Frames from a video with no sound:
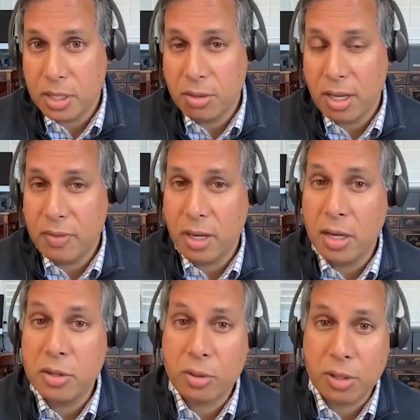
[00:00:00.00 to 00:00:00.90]
you have an
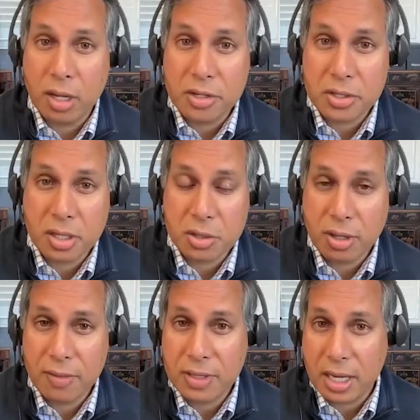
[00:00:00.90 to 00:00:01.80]
endocrinologist because you
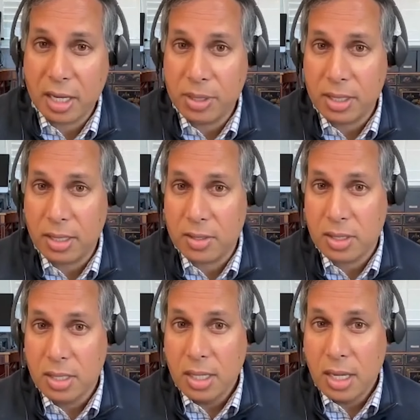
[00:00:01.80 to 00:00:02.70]
have diabetes
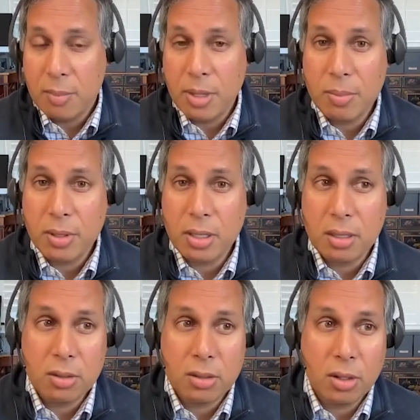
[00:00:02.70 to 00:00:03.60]
and maybe
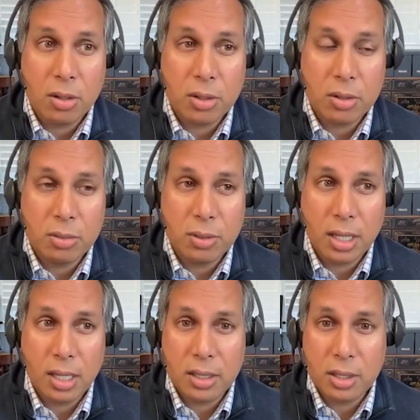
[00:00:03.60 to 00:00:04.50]
you you know you
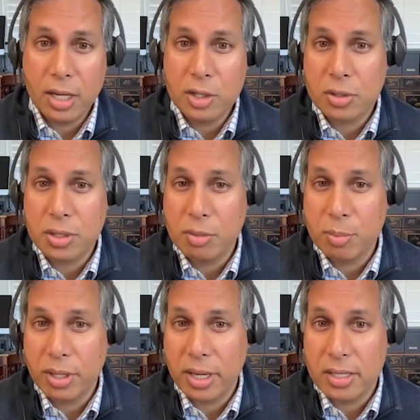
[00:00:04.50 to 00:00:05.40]
uh, you had your knee
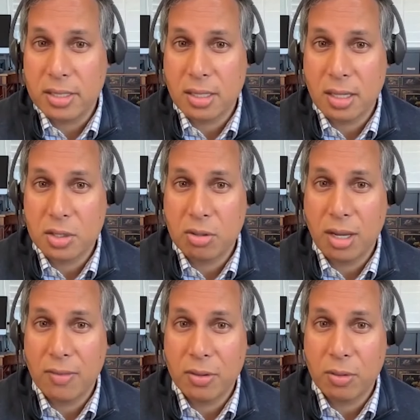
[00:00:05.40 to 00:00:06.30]
replaced uh, so you
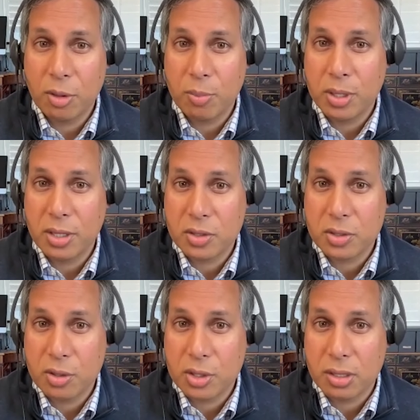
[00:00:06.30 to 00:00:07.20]
have an orthopedic
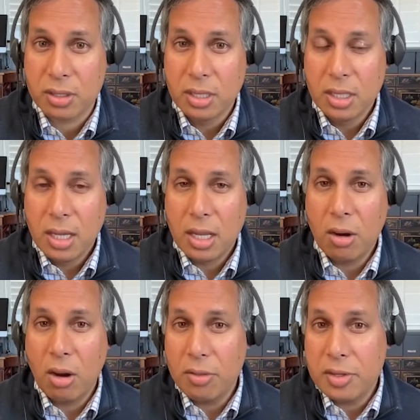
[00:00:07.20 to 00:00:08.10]
surgeon and
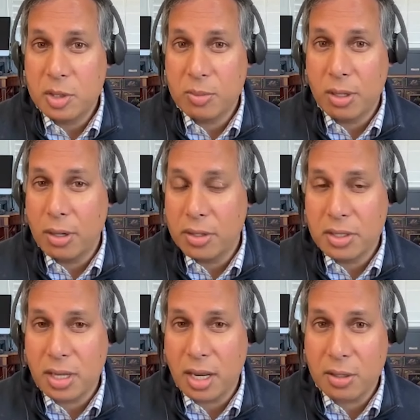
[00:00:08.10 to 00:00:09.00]
all these none of these
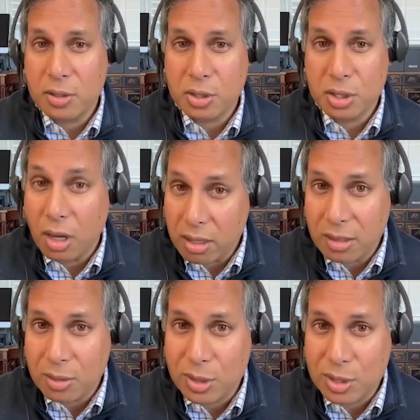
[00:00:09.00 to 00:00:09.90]
doctors are talking
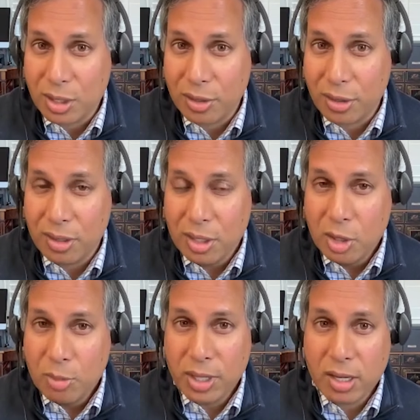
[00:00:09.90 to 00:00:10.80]
to each other
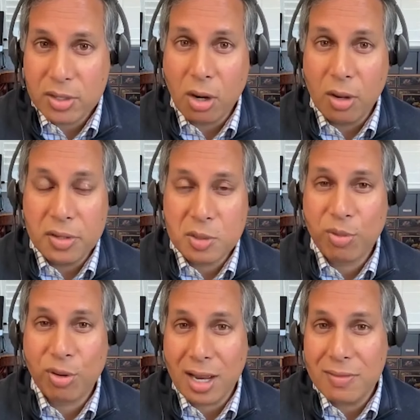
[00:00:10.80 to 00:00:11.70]
because all these
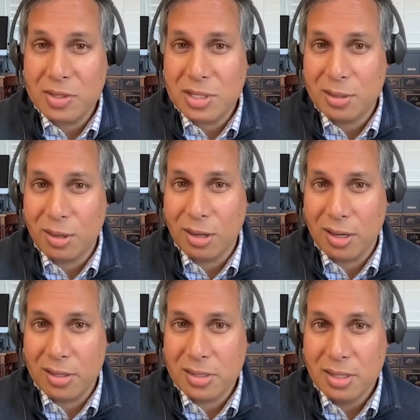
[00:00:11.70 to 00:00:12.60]
privacy
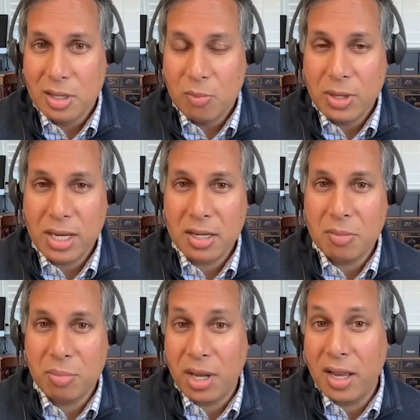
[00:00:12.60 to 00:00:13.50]
laws make it
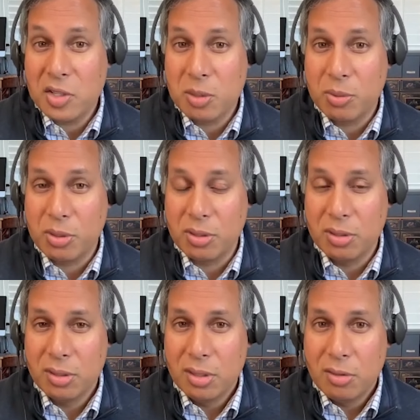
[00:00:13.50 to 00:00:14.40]
impossible
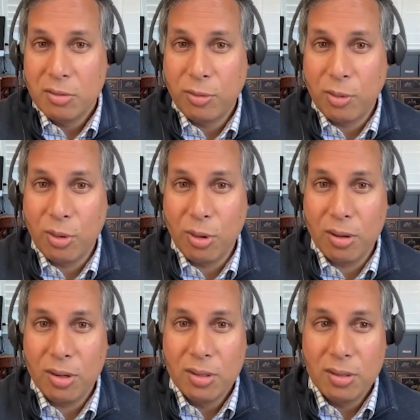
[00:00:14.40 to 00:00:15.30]

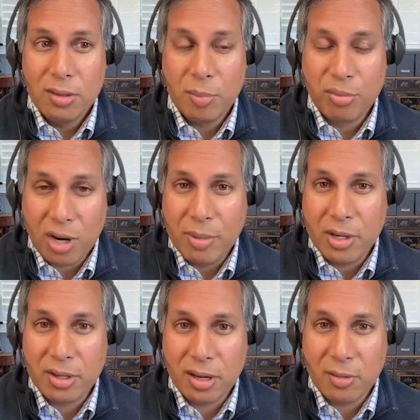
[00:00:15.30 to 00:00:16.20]
for the
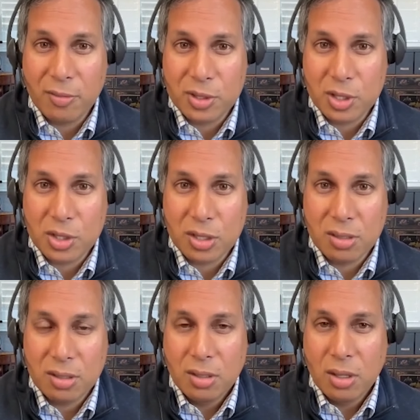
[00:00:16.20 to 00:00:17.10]
primary care physician
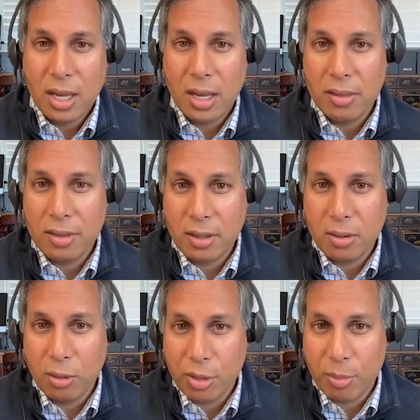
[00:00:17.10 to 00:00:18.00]
and the
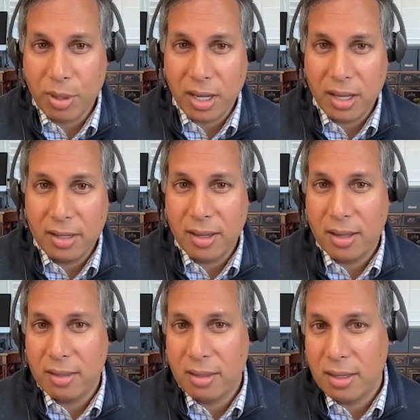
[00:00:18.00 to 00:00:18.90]
orthopod
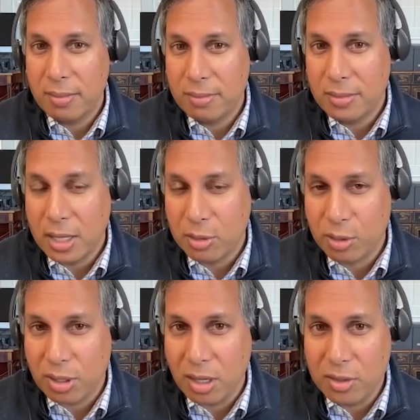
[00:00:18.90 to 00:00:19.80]
and the
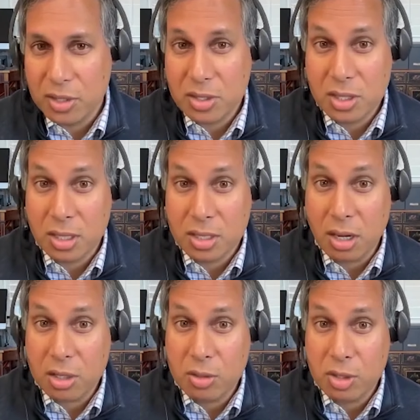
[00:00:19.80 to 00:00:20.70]
endocrinologist to
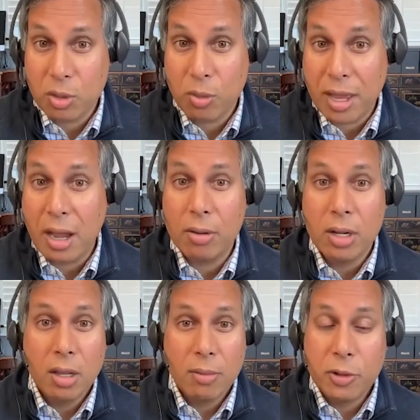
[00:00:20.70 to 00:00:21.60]
talk to each other without
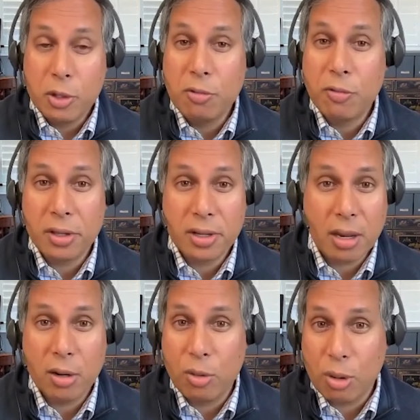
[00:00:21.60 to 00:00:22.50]
you filling
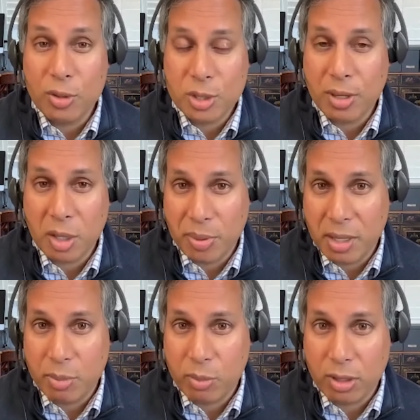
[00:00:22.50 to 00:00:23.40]
out enormous amount of
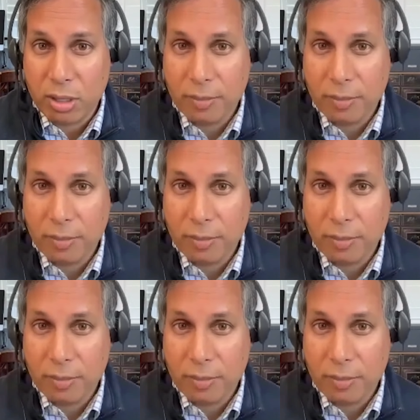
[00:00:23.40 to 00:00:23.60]
paperwork